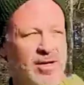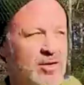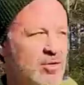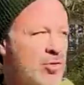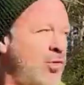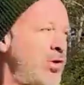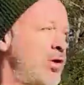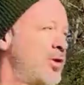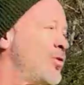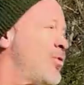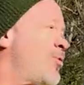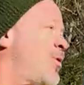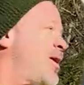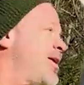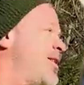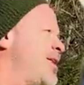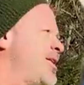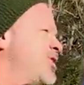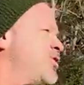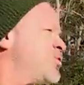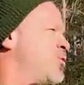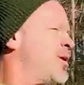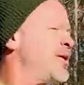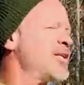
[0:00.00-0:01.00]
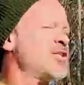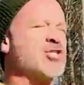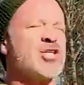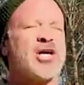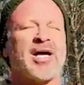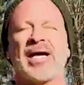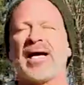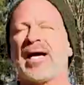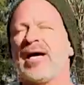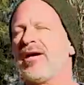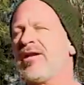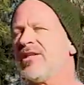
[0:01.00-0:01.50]
and all the way this way to
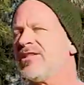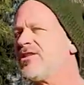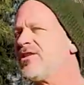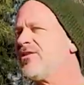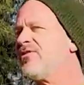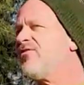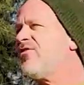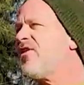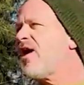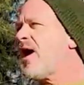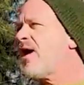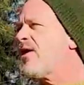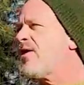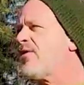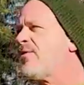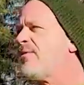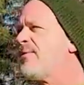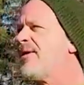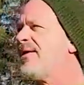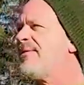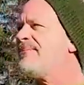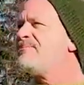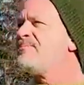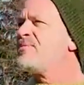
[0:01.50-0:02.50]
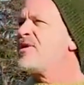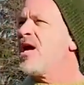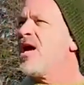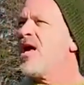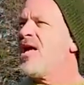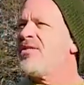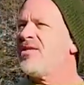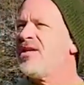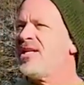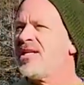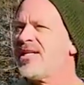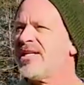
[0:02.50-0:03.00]
check out its environment,
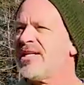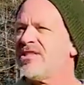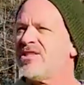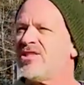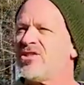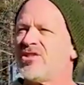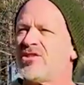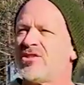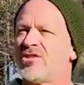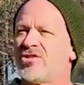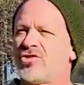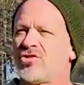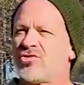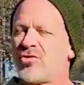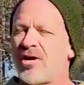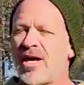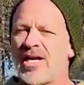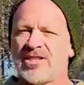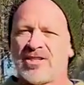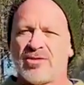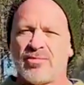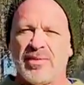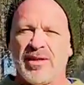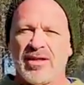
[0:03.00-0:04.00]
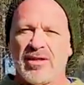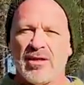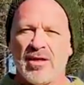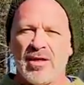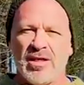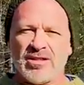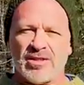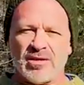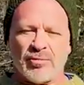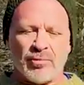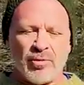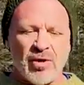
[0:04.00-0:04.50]
then it gets stressed
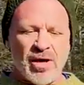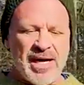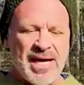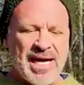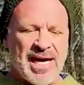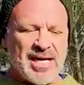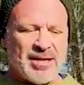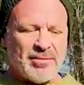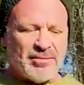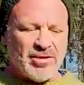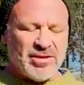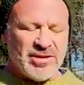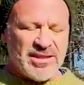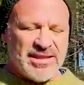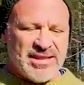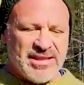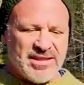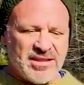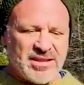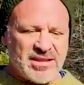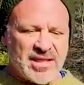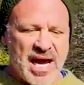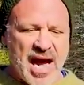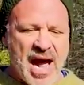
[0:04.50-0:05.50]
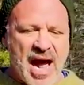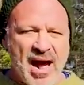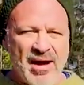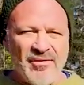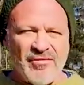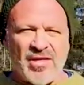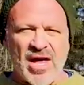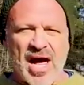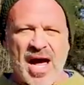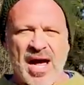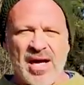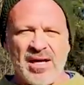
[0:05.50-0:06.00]
because a prey animal needs to
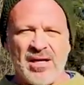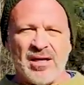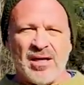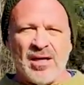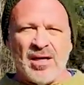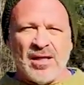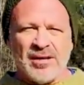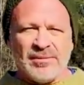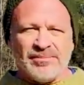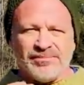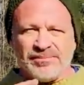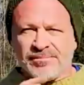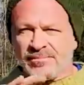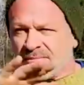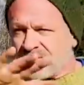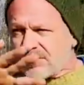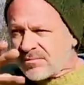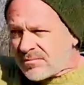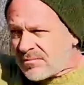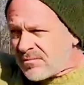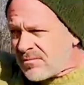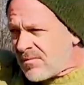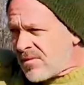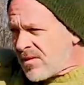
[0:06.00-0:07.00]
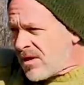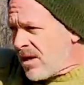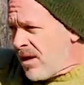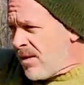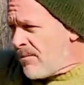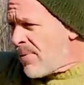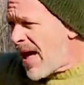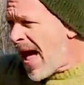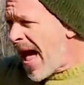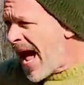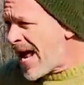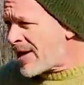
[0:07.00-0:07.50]
have that
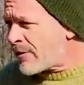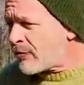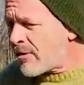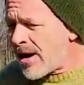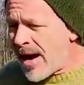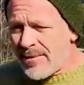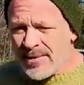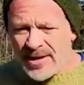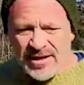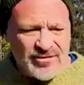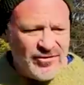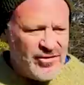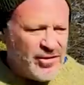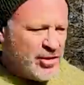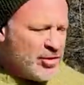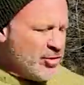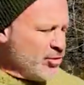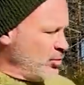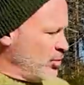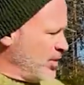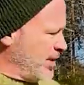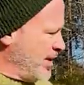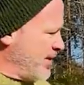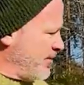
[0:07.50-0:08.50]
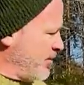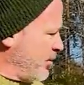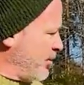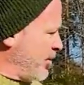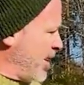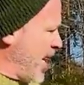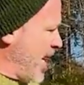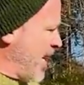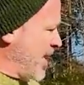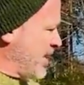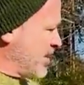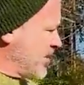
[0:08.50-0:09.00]
panoramic view whenever
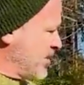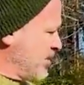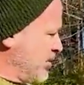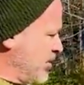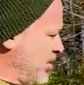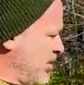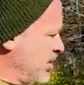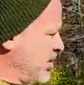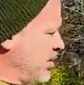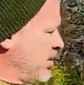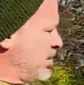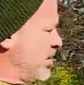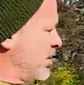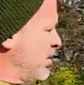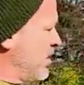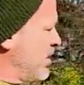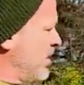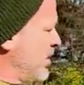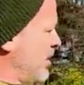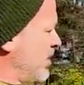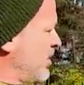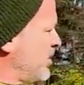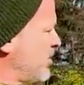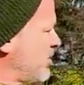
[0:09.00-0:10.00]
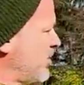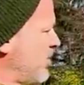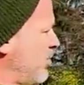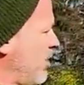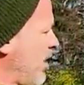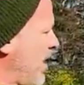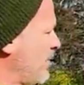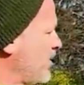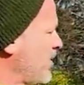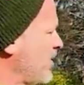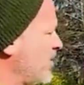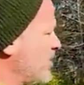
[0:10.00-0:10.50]
possible. So
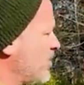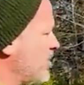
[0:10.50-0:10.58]
I'm gonna